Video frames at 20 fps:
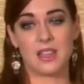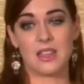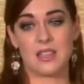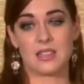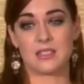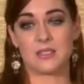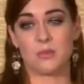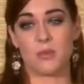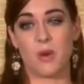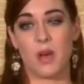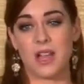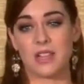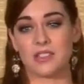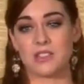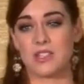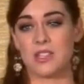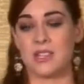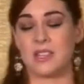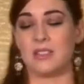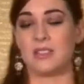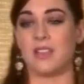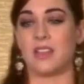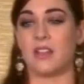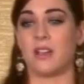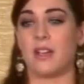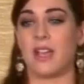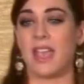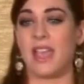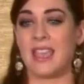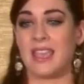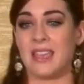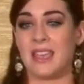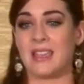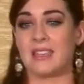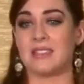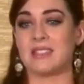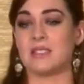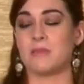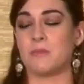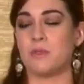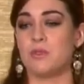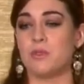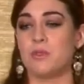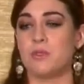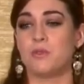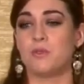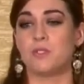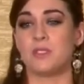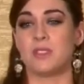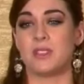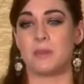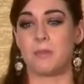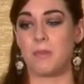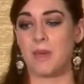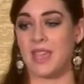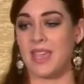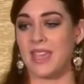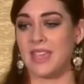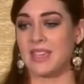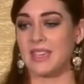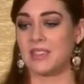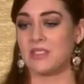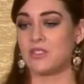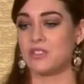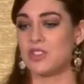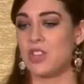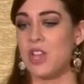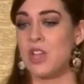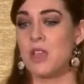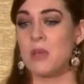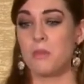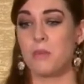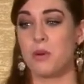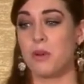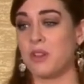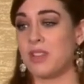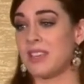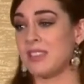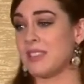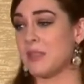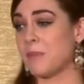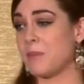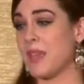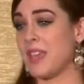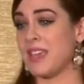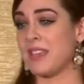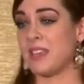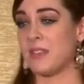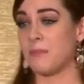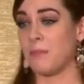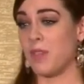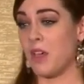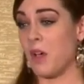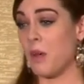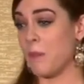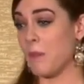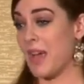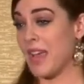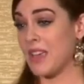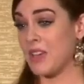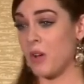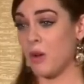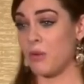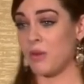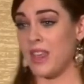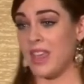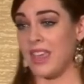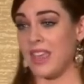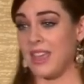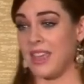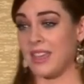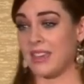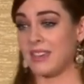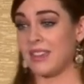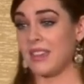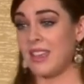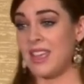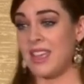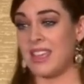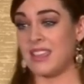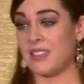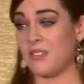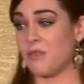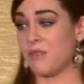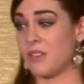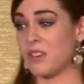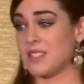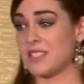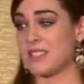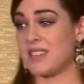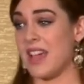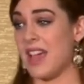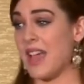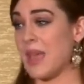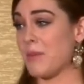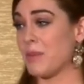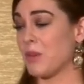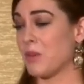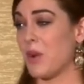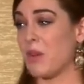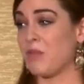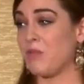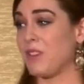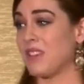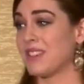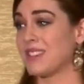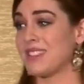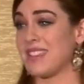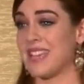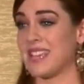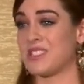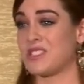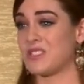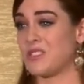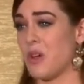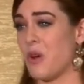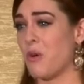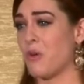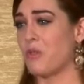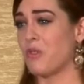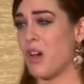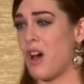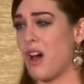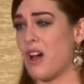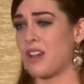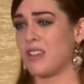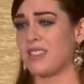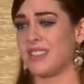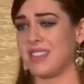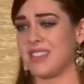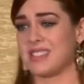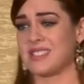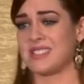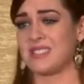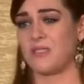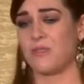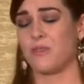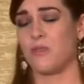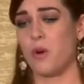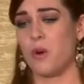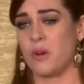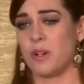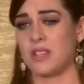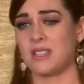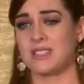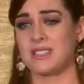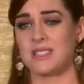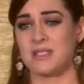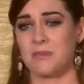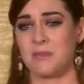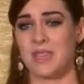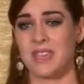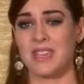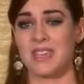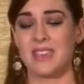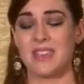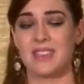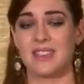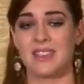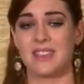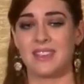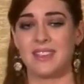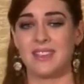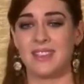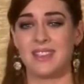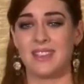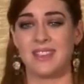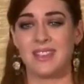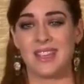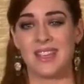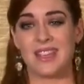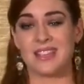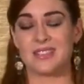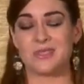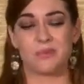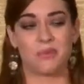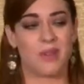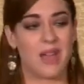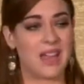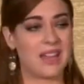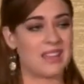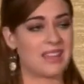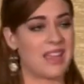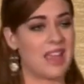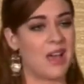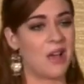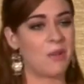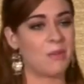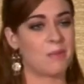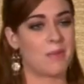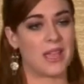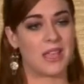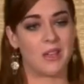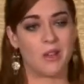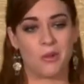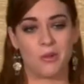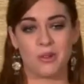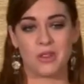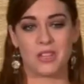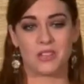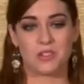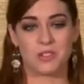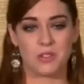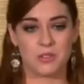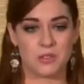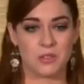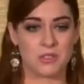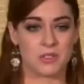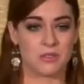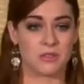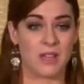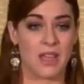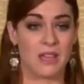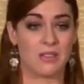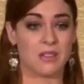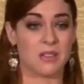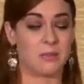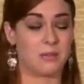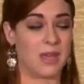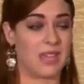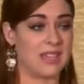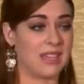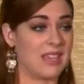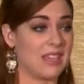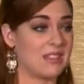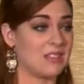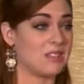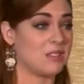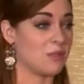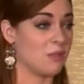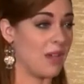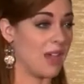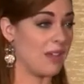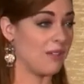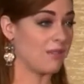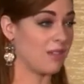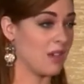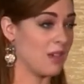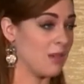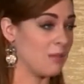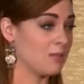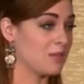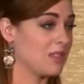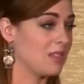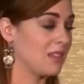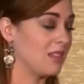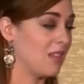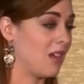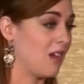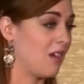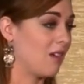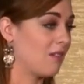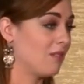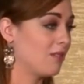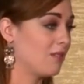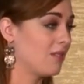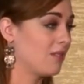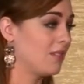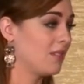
It's watching their hands move to the page, putting the pen in my own hand in the first time in what feels like so long that it's foreign to me. It's writing out my own issues surrounded by kids who I've come to love.